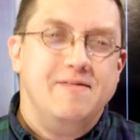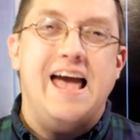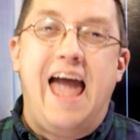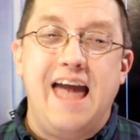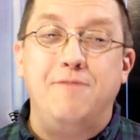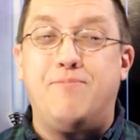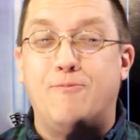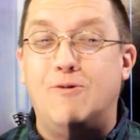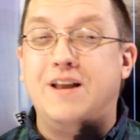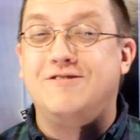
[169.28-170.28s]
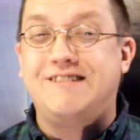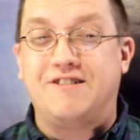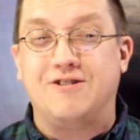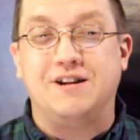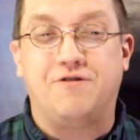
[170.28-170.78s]
And one of those
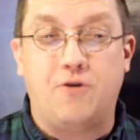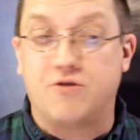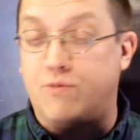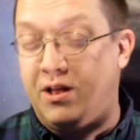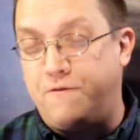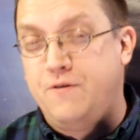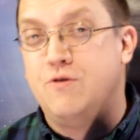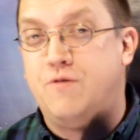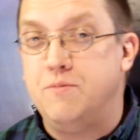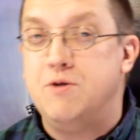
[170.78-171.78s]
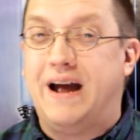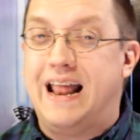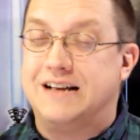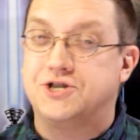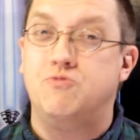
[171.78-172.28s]
circus folks, well, a few of them you might
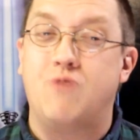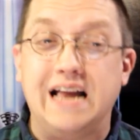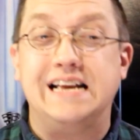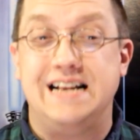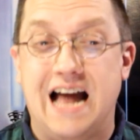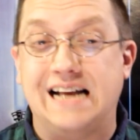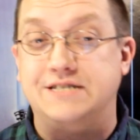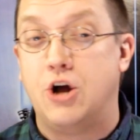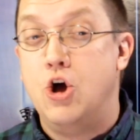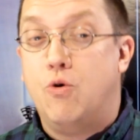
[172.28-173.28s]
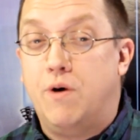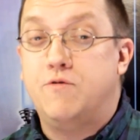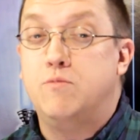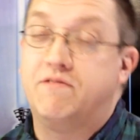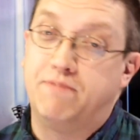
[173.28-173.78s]
actually recognize. One of
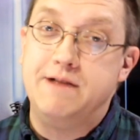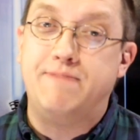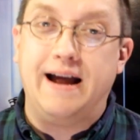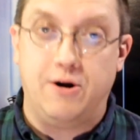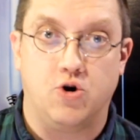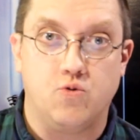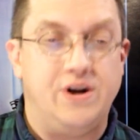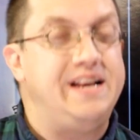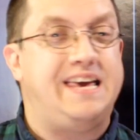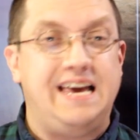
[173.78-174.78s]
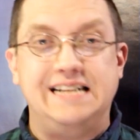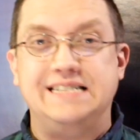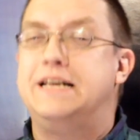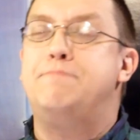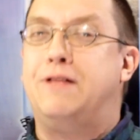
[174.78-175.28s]
them was played by Erwin Keyes.
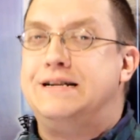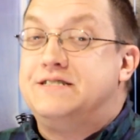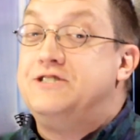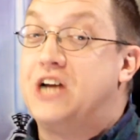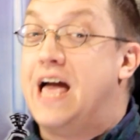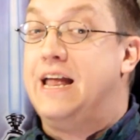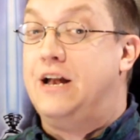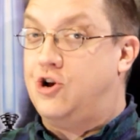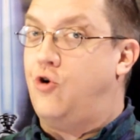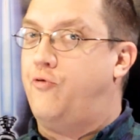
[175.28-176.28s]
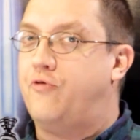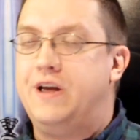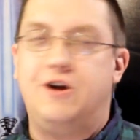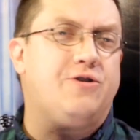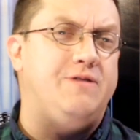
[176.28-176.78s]
He plays the giant. Go
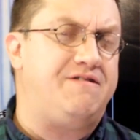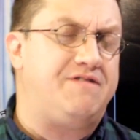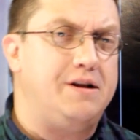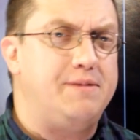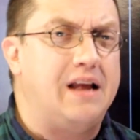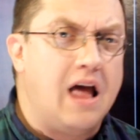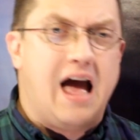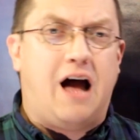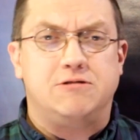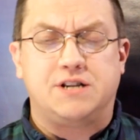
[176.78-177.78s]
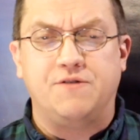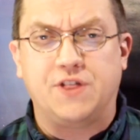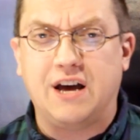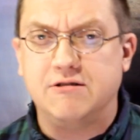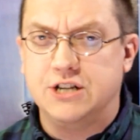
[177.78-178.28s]
figure. We've seen him in House of a
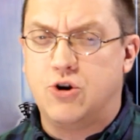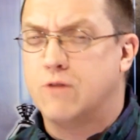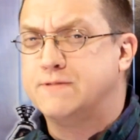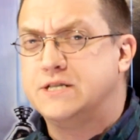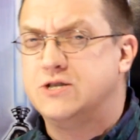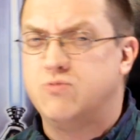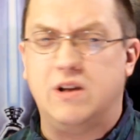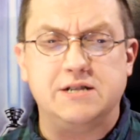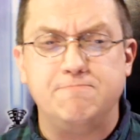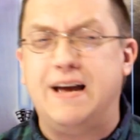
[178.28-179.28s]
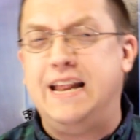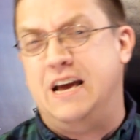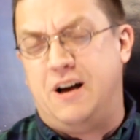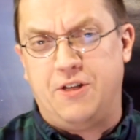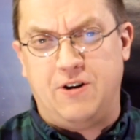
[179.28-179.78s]
Thousand Corpses, as well as many
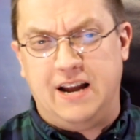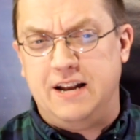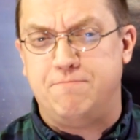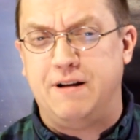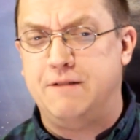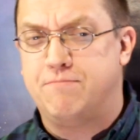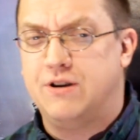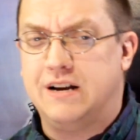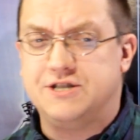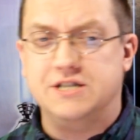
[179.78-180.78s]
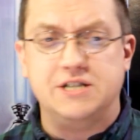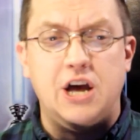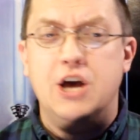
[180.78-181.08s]
other independent productions.